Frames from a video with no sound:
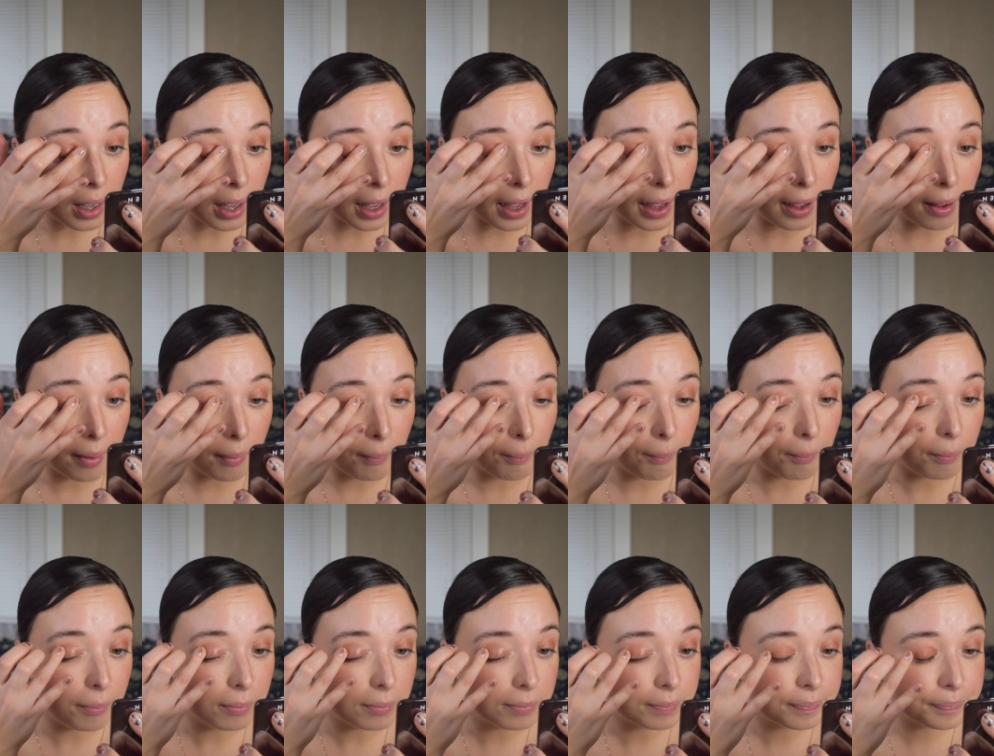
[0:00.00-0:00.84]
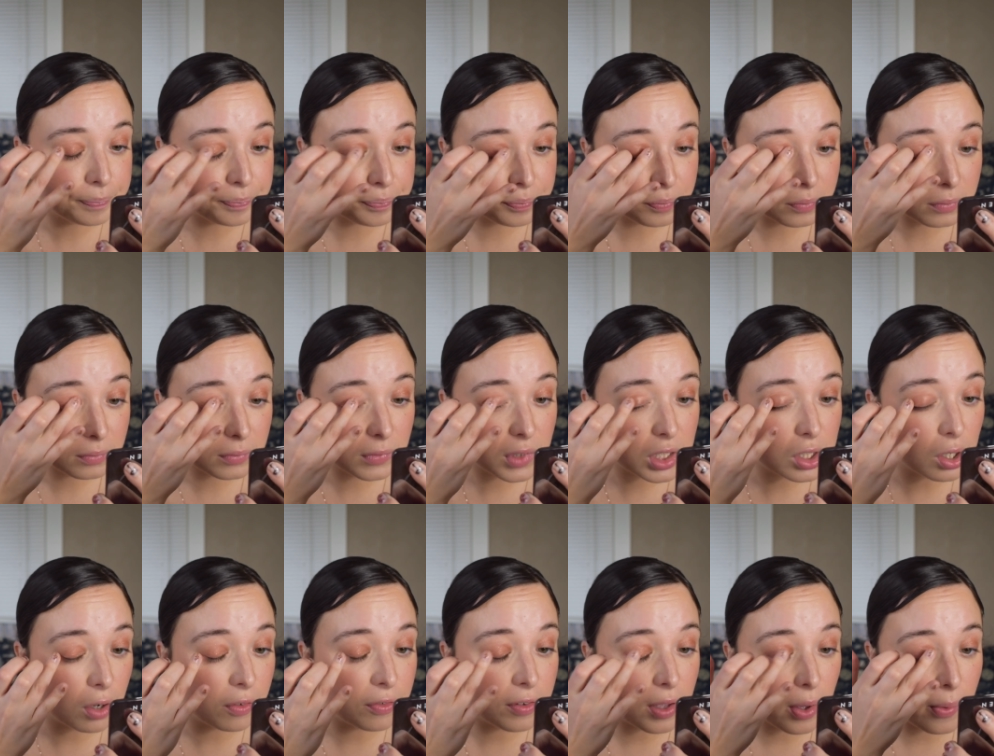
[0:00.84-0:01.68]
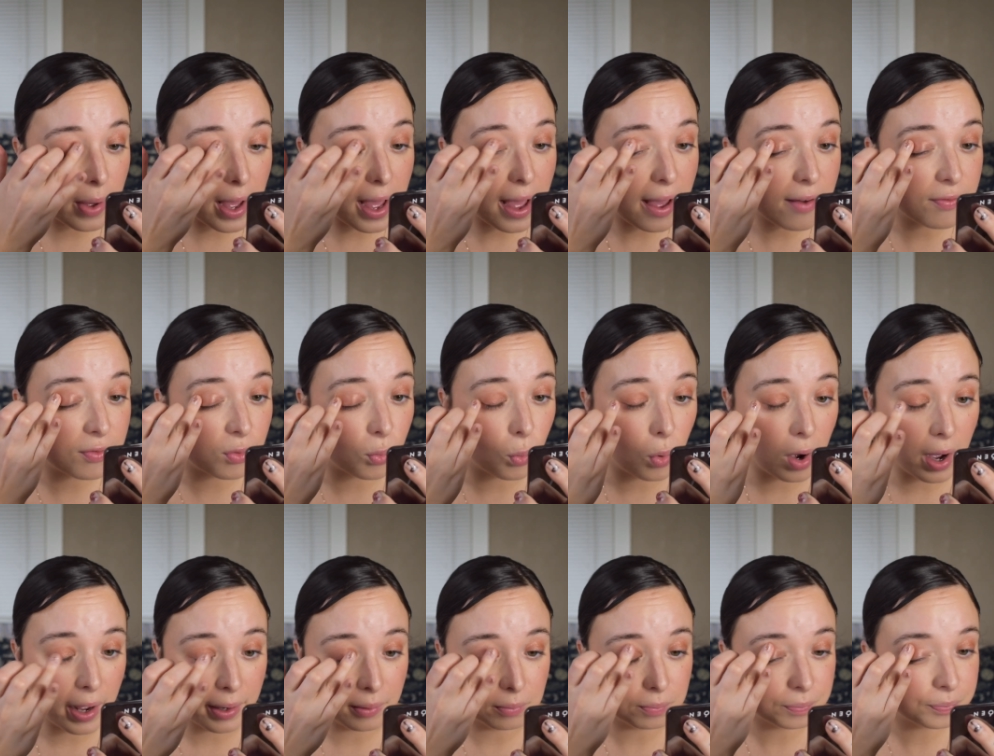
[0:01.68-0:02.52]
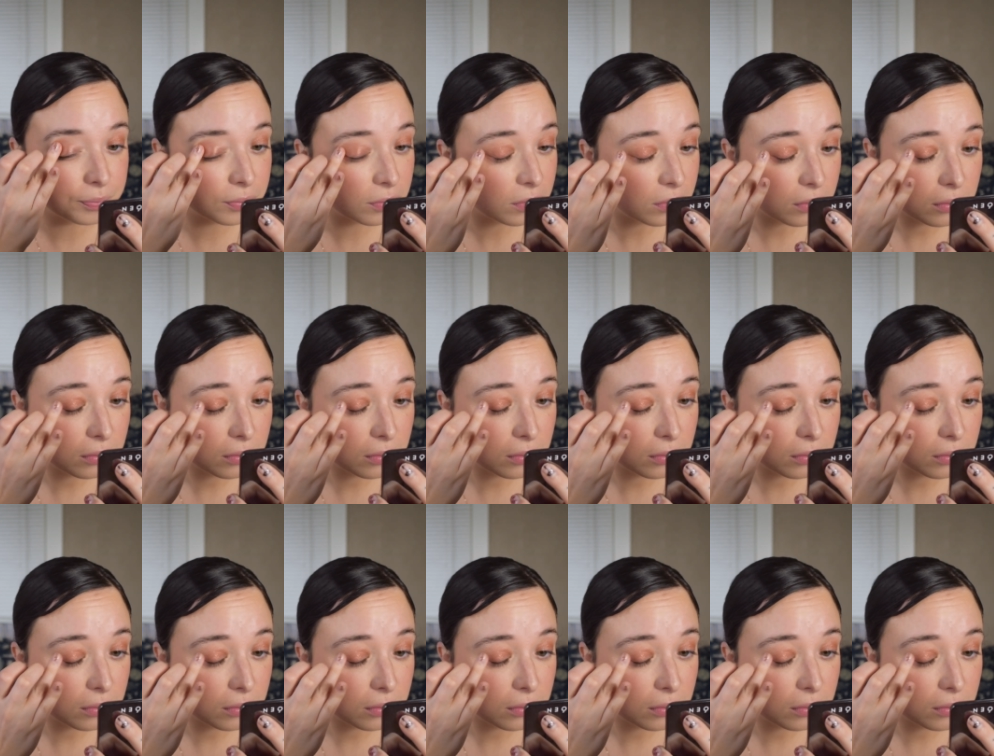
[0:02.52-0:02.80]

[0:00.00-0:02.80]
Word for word: Um, so if you have one,